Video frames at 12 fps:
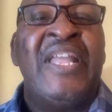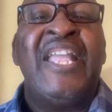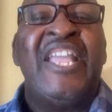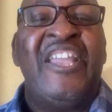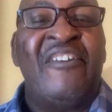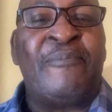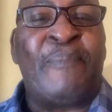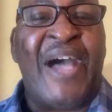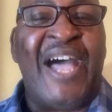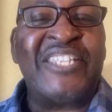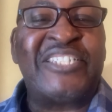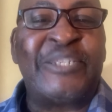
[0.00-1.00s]
If
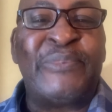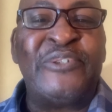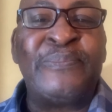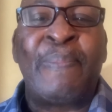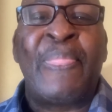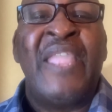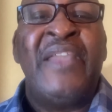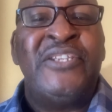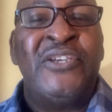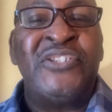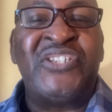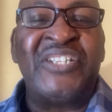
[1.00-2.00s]
possible,
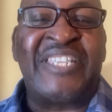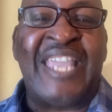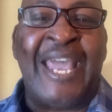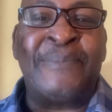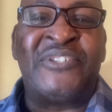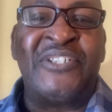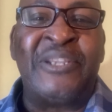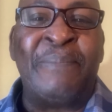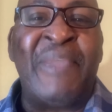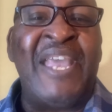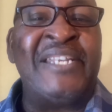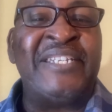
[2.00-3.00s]
you should capture the
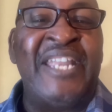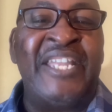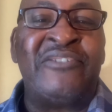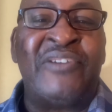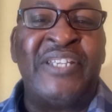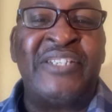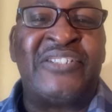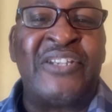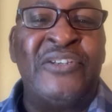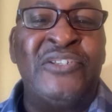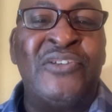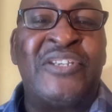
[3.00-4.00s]
mailing address
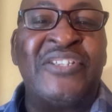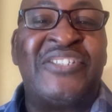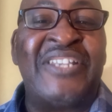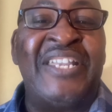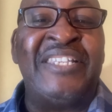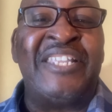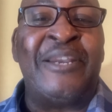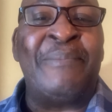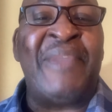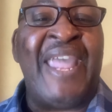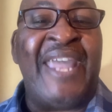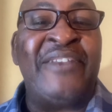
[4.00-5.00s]
so you can send them
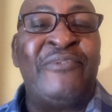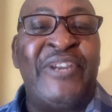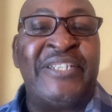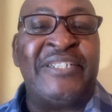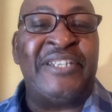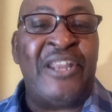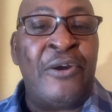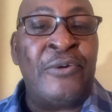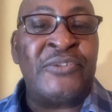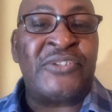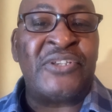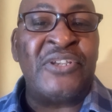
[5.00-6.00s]
handwritten
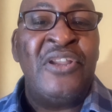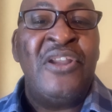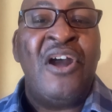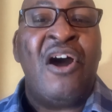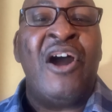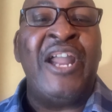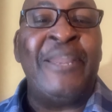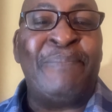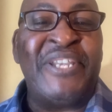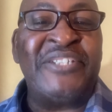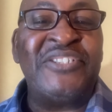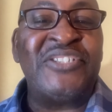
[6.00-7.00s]
notes or a
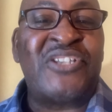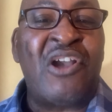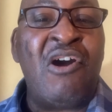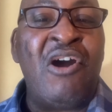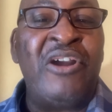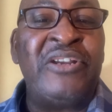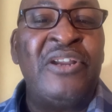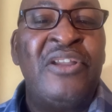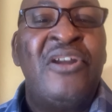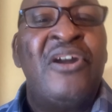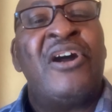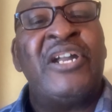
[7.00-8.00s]
business card
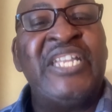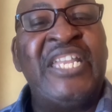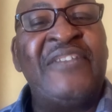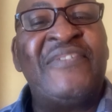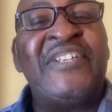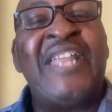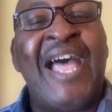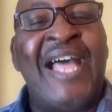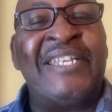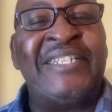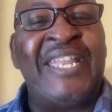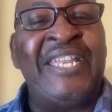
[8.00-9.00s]
or even
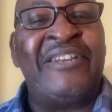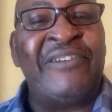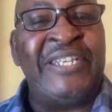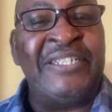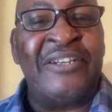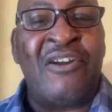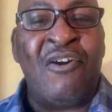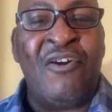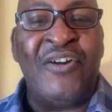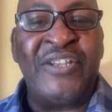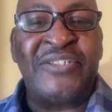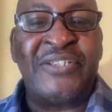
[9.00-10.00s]
holiday greeting
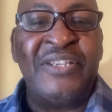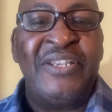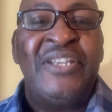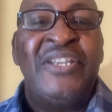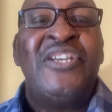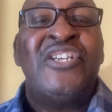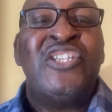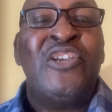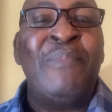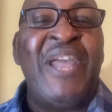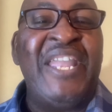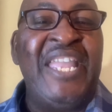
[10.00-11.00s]
cards. You
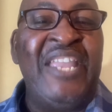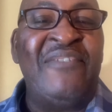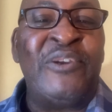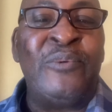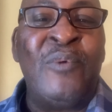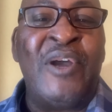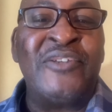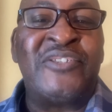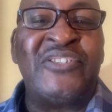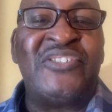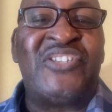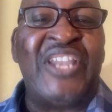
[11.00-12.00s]
may even want
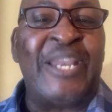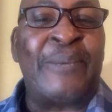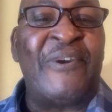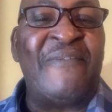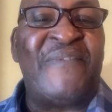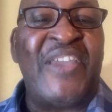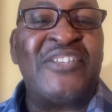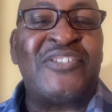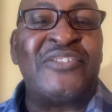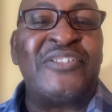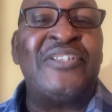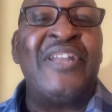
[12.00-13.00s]
to check
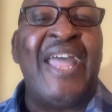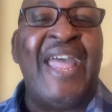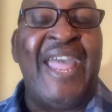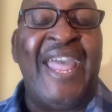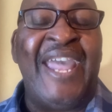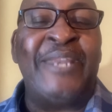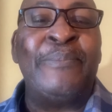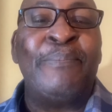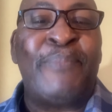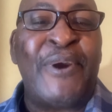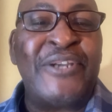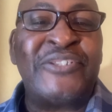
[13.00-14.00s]
professional and
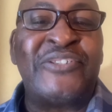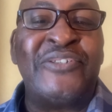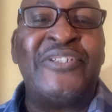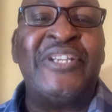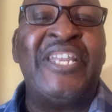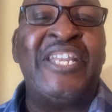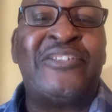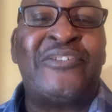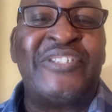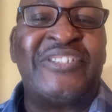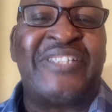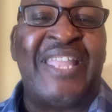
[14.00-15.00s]
personal
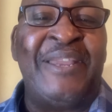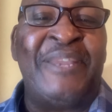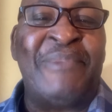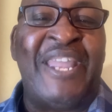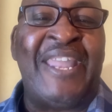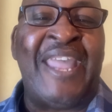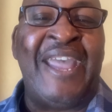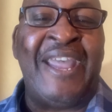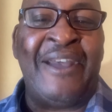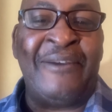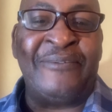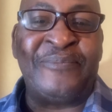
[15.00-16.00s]
interests they may have.